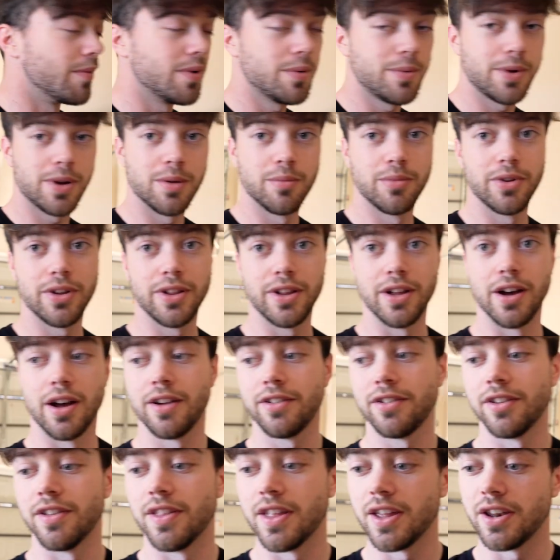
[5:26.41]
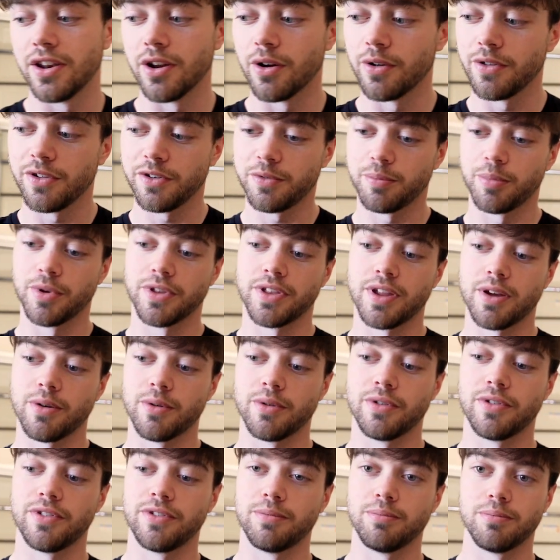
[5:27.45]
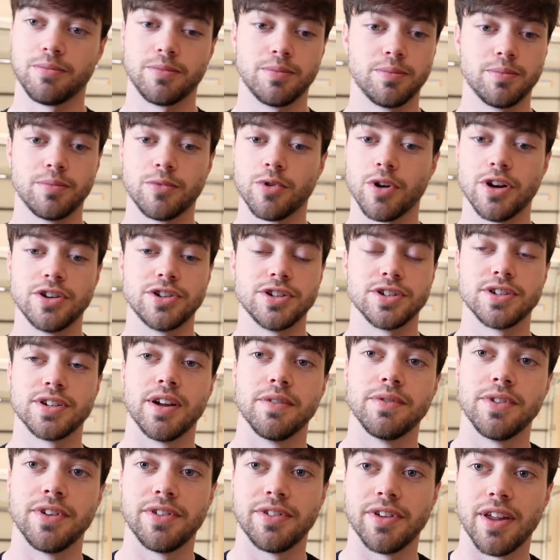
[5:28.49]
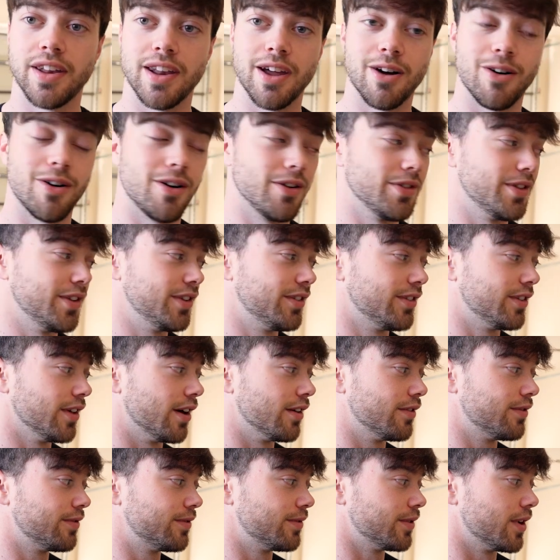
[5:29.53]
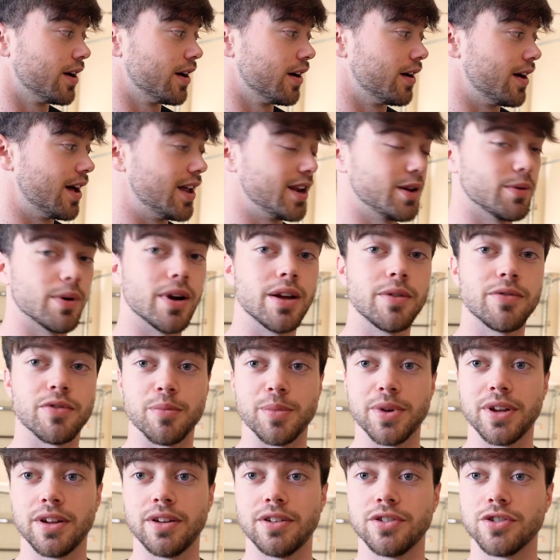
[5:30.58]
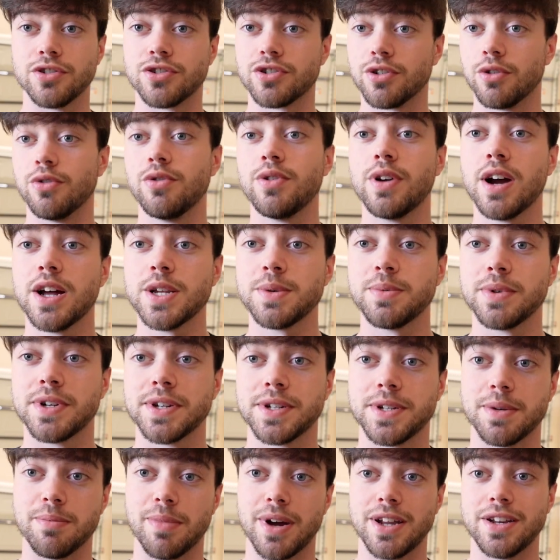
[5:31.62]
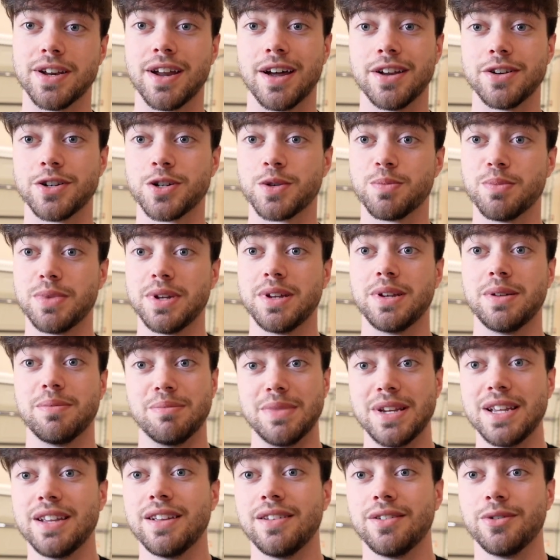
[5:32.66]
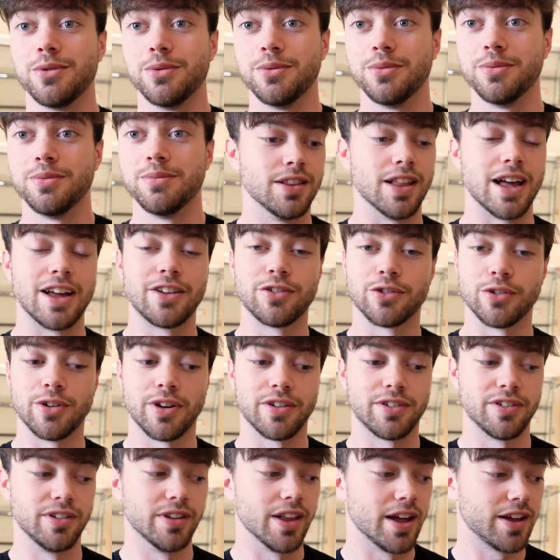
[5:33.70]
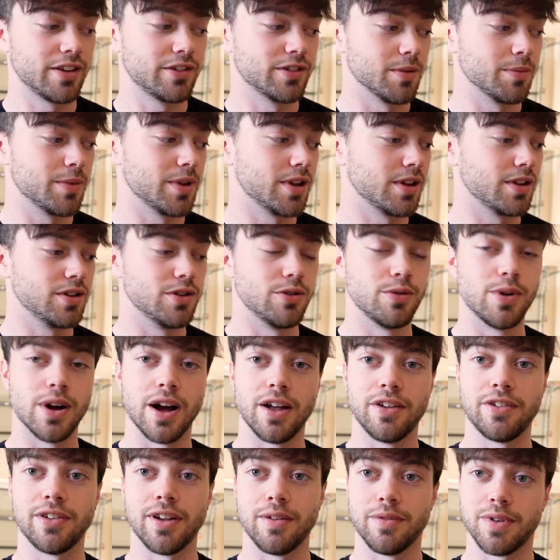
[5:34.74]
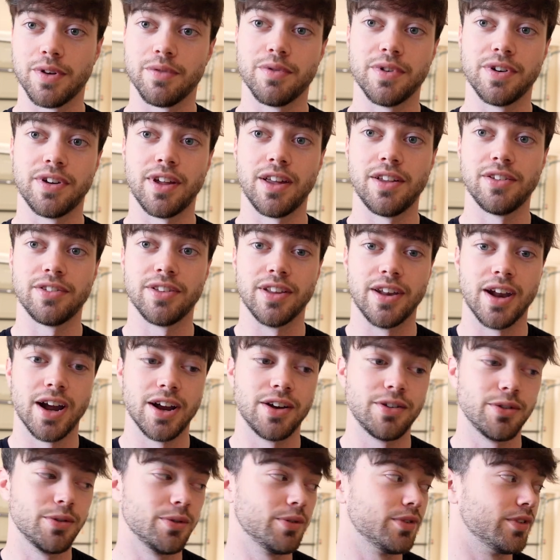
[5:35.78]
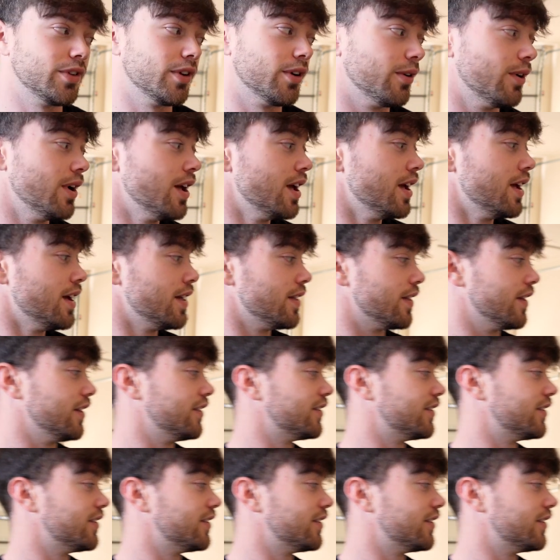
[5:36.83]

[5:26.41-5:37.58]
gonna be completely honest, and they know this, but they were gracious enough to send out all this stuff anyway for me to show you guys, because it might not just be me who likes or doesn't like something. You guys have different tastes than I do, so they